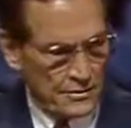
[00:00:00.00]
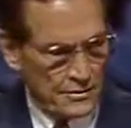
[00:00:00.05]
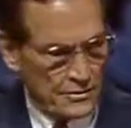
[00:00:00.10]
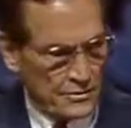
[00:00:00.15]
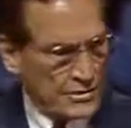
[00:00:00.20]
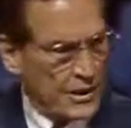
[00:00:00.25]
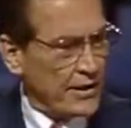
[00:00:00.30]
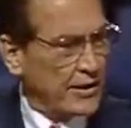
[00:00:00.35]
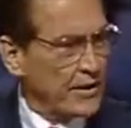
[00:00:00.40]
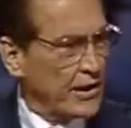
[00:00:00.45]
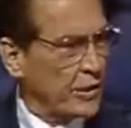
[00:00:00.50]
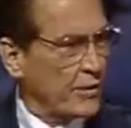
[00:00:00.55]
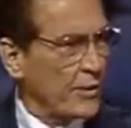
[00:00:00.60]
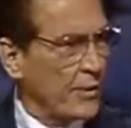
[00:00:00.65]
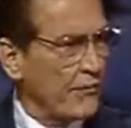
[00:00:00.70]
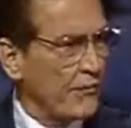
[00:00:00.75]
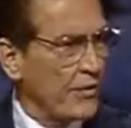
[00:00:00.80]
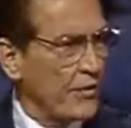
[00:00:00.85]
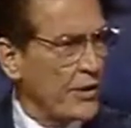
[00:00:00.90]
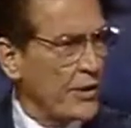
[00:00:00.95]
Study the
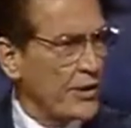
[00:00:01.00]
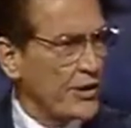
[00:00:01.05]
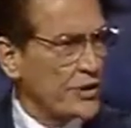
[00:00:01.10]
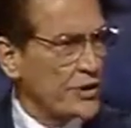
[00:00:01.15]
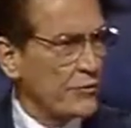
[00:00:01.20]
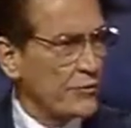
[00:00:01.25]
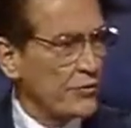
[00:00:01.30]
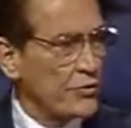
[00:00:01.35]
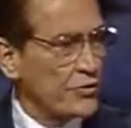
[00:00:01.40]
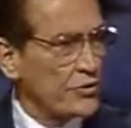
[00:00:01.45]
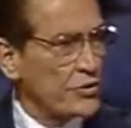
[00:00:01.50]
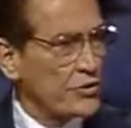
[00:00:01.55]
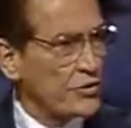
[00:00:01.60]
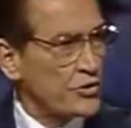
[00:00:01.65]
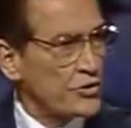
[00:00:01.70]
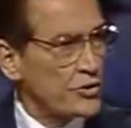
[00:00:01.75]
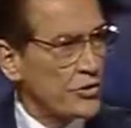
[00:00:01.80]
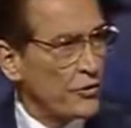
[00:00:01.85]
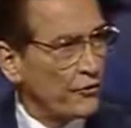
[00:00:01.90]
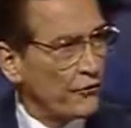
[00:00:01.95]
great philosophers
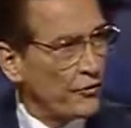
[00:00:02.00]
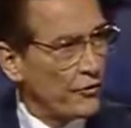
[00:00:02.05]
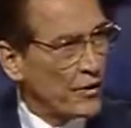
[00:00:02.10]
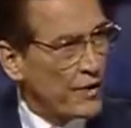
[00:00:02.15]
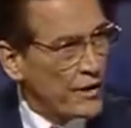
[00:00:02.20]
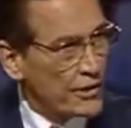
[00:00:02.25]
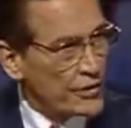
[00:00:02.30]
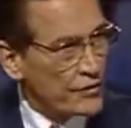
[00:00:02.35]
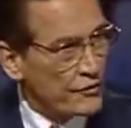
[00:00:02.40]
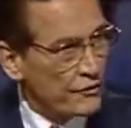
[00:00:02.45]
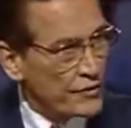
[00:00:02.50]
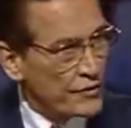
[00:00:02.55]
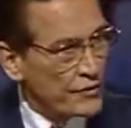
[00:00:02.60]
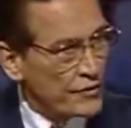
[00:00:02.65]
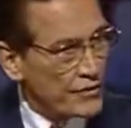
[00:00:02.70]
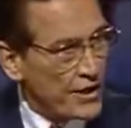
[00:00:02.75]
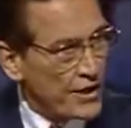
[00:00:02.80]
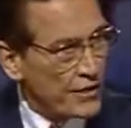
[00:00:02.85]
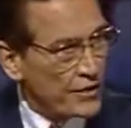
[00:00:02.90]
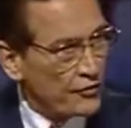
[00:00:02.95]
and see if philosophy
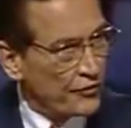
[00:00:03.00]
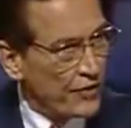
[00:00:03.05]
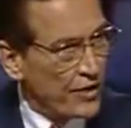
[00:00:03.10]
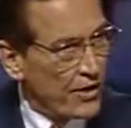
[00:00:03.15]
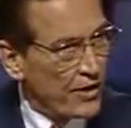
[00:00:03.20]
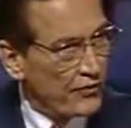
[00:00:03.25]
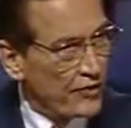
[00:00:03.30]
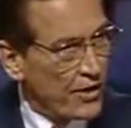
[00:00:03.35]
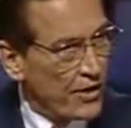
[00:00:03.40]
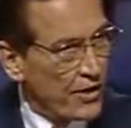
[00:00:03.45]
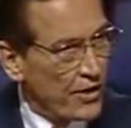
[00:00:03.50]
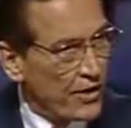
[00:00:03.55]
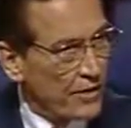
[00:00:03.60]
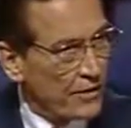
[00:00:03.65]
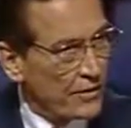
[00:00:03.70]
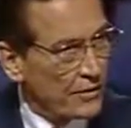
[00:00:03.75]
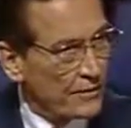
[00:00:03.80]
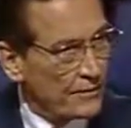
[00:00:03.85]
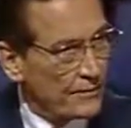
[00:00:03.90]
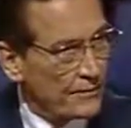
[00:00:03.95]
satisfied their
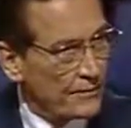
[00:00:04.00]
heart.